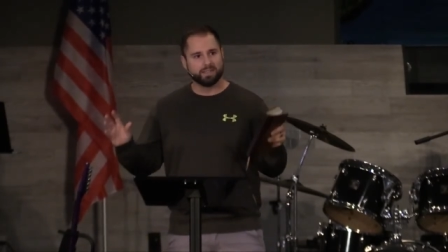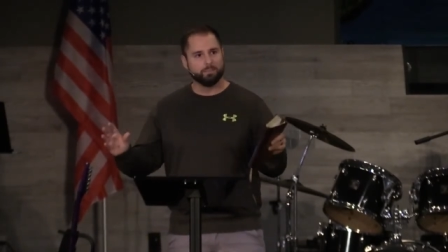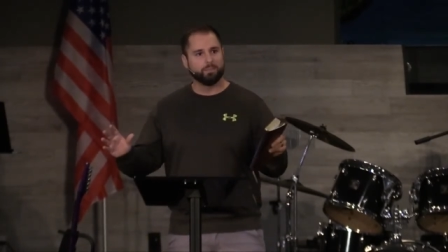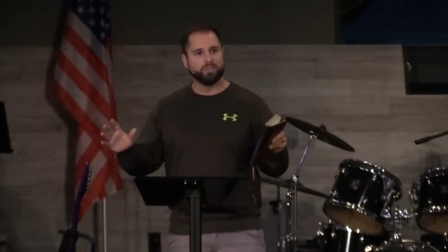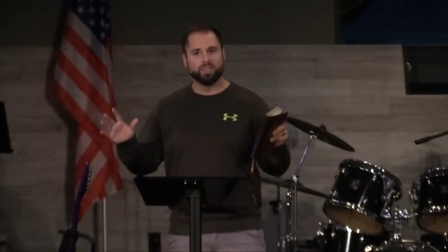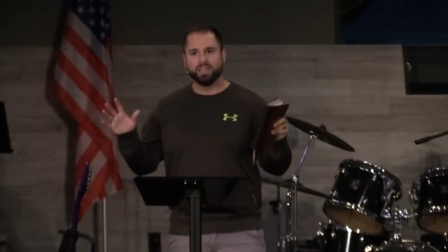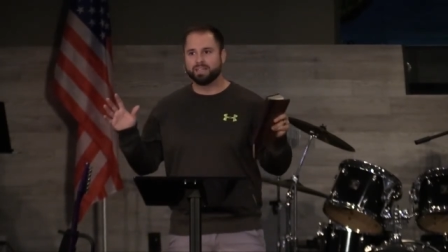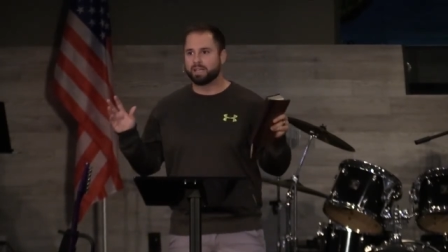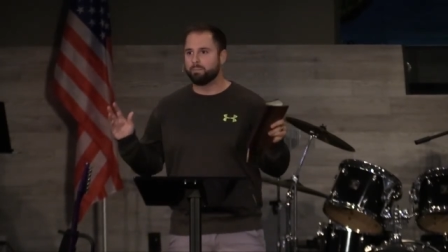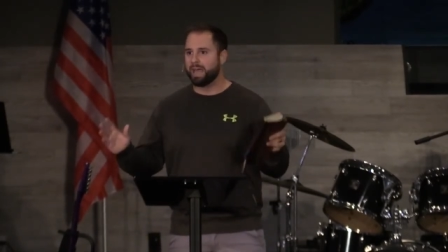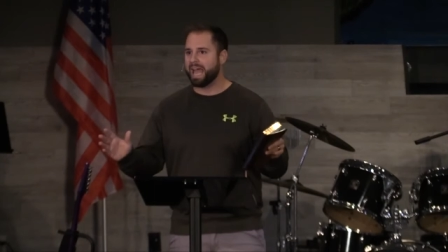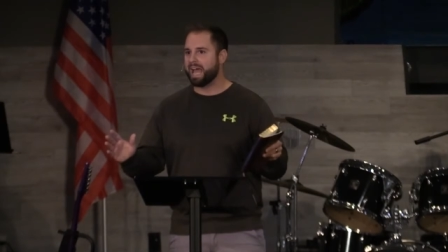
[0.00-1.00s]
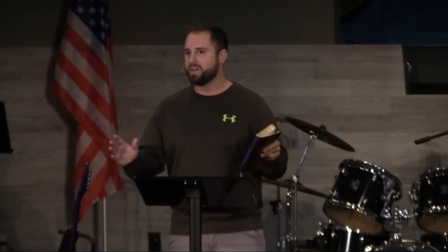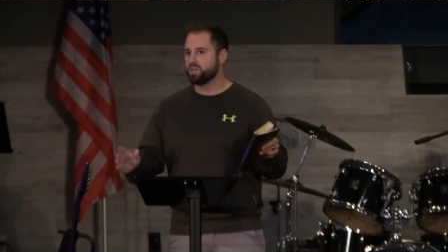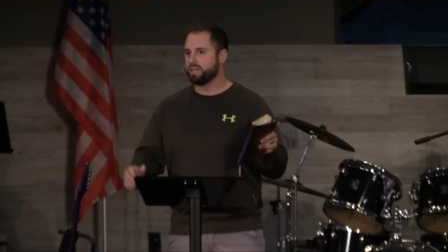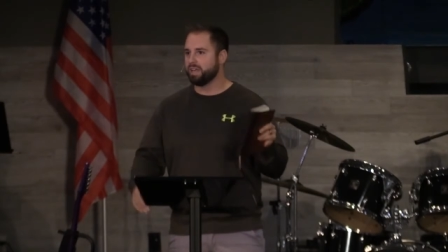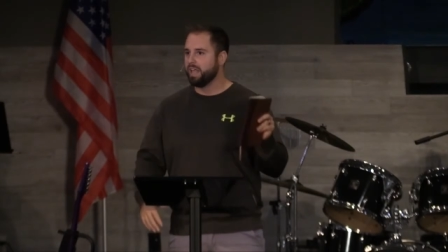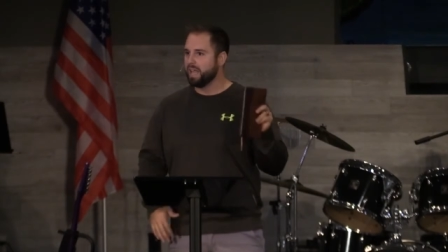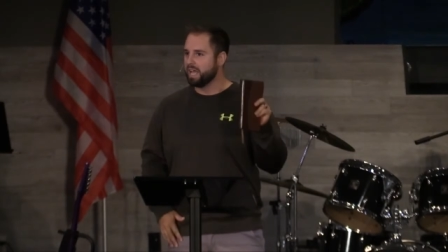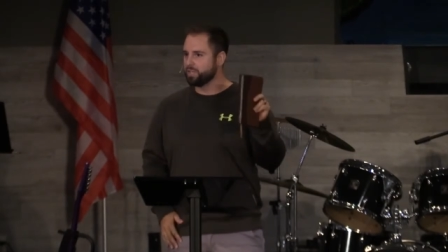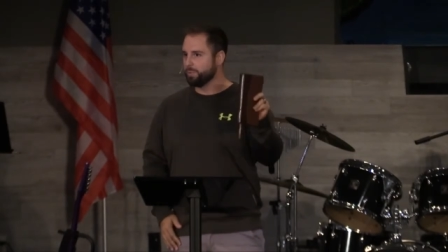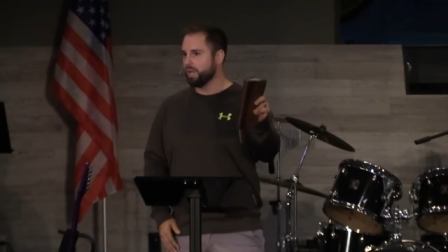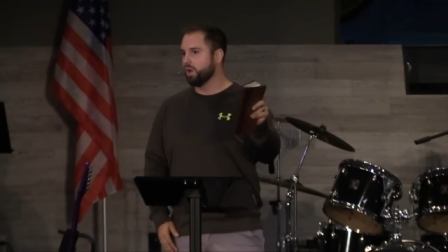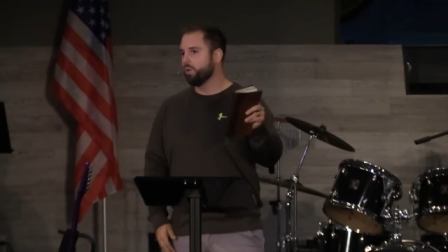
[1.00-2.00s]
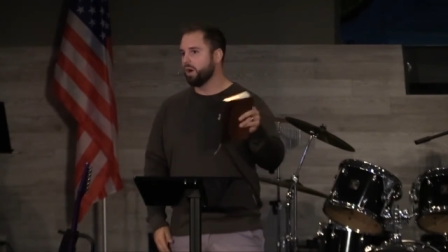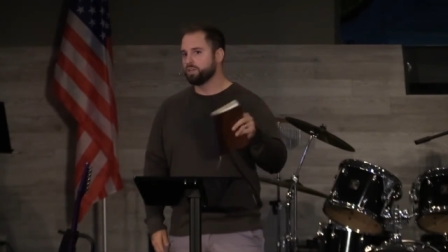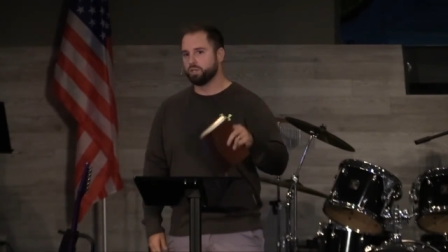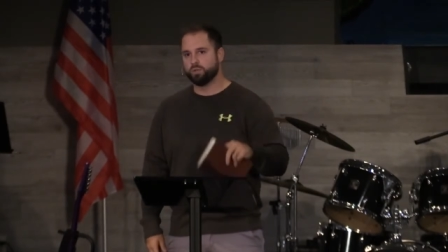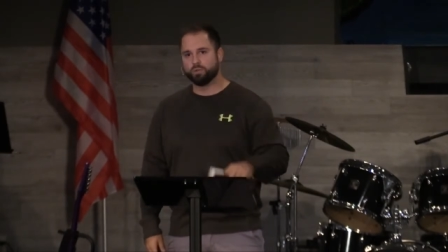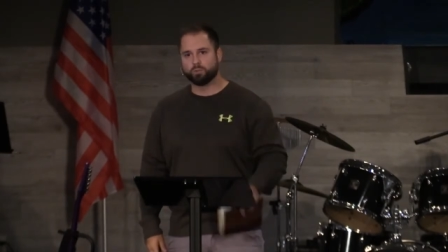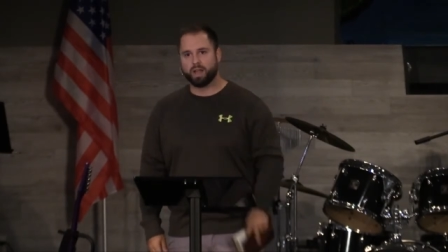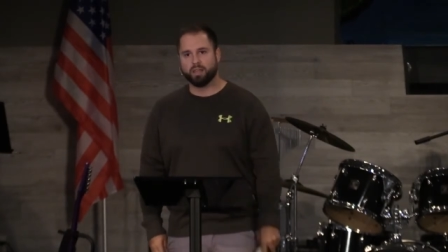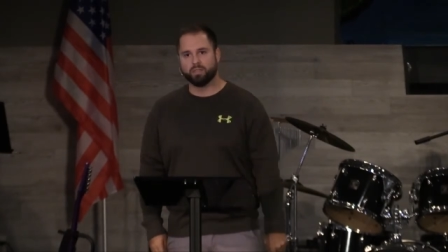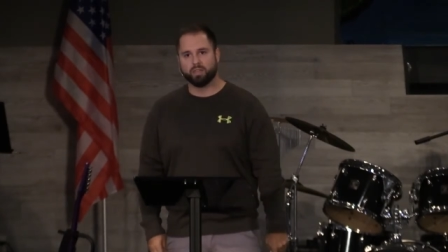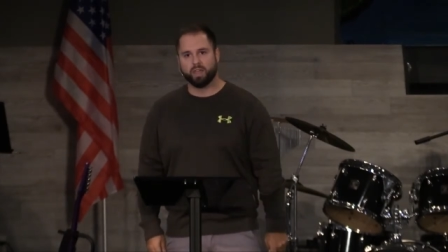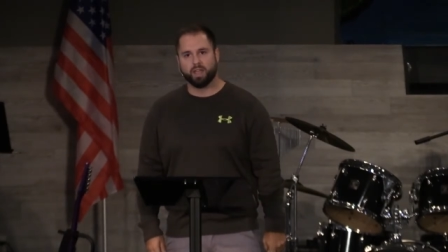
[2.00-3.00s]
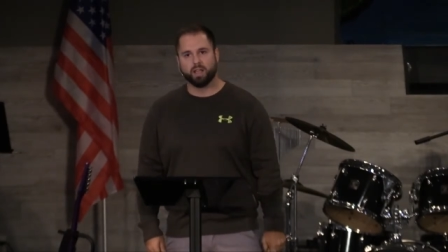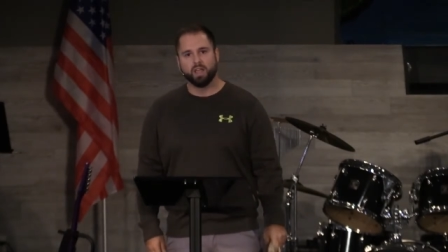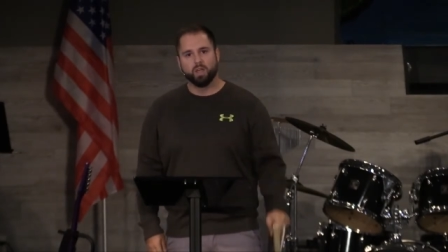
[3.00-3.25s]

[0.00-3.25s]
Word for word: sympathy and compassion as we go on to do the right thing.